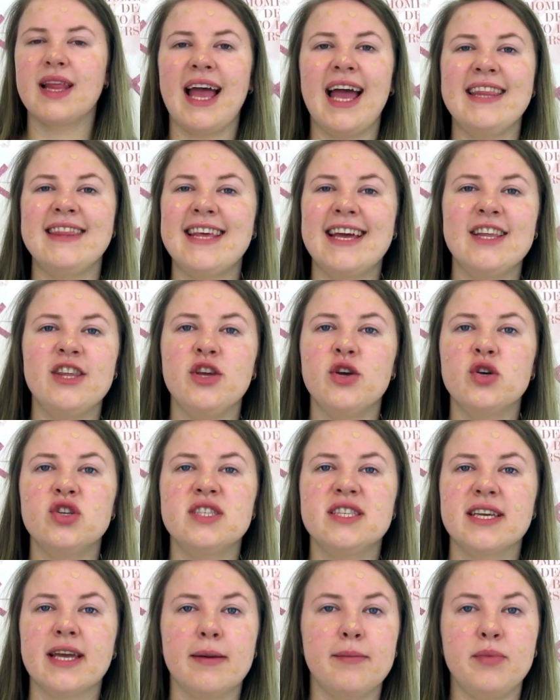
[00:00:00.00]
And then
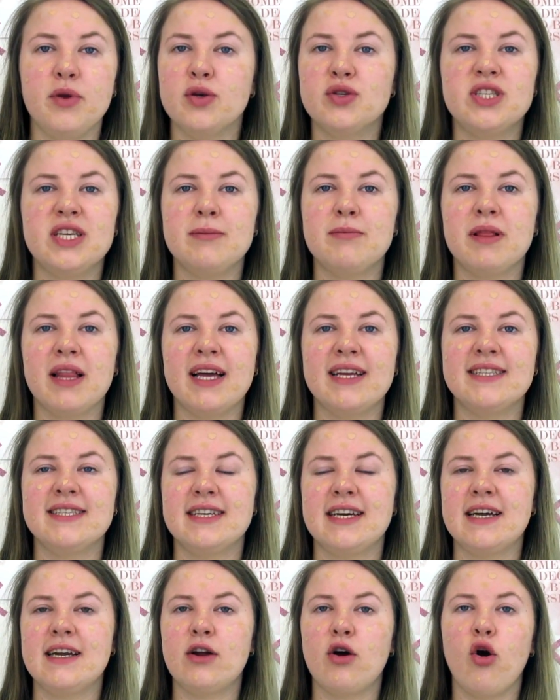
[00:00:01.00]
using a beauty
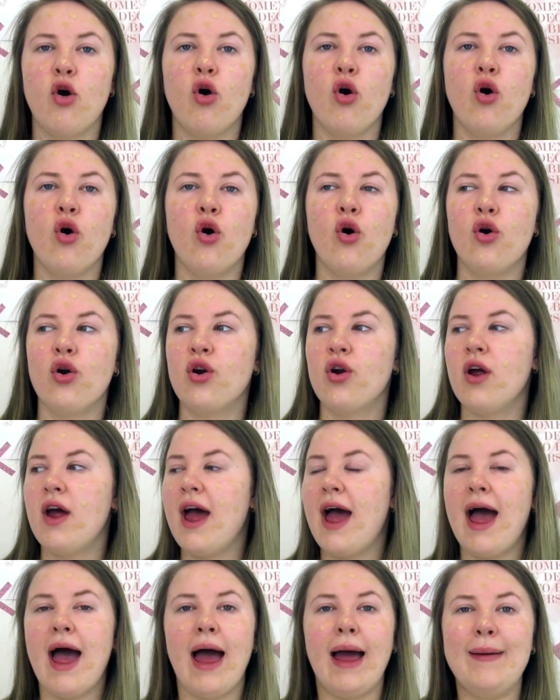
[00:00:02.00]
blender or
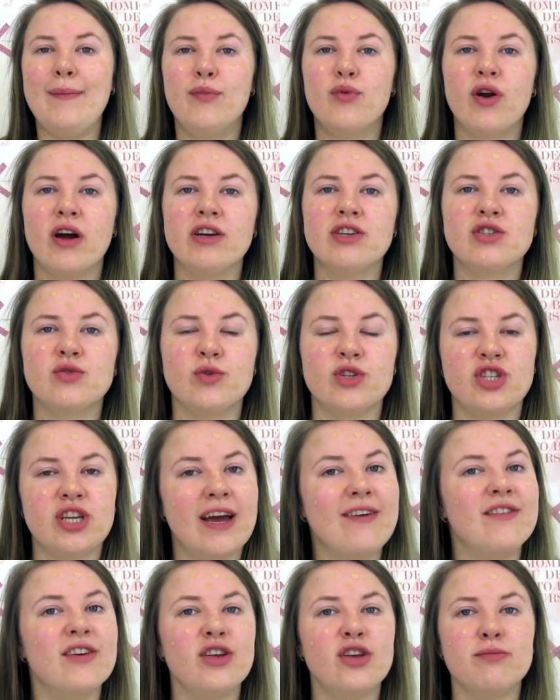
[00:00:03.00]
a brush,
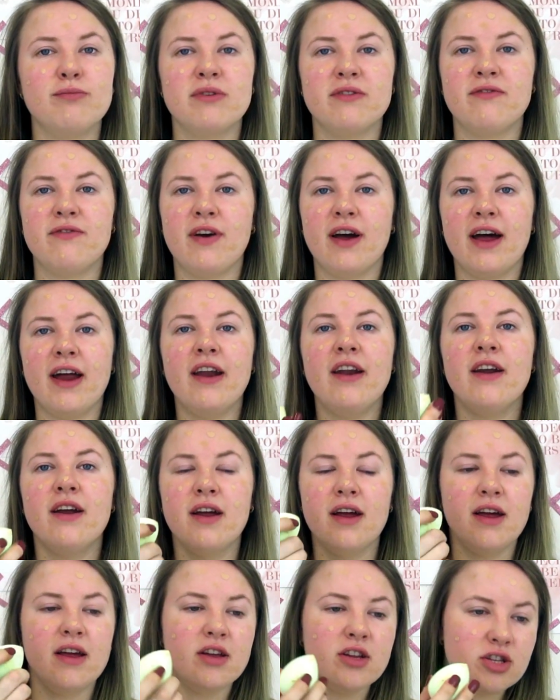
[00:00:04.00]
whichever you prefer,
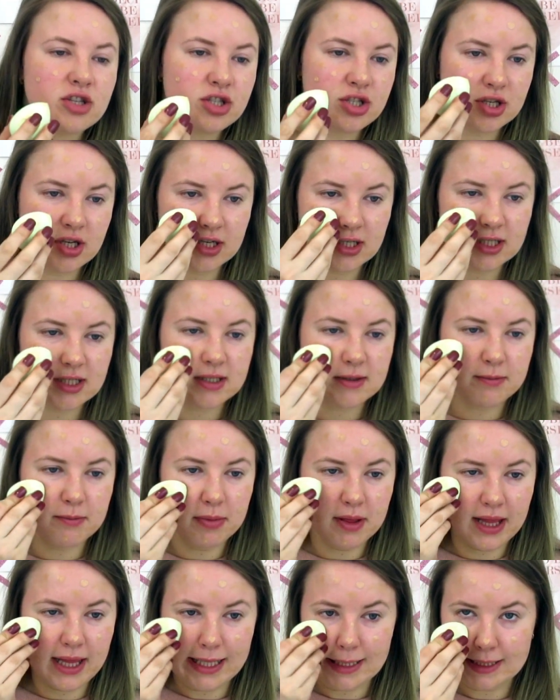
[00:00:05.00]
just
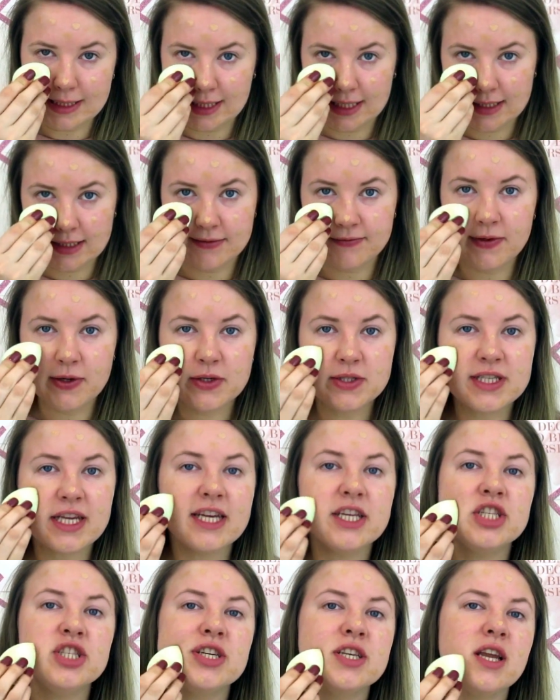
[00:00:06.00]
blend that
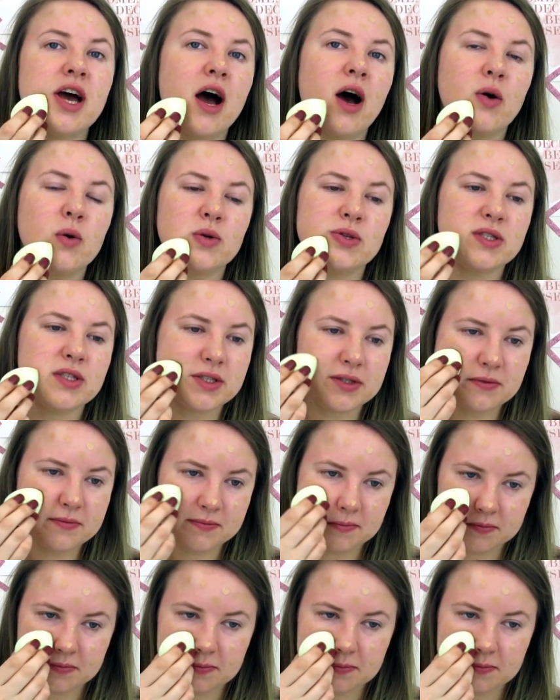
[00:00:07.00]
foundation out.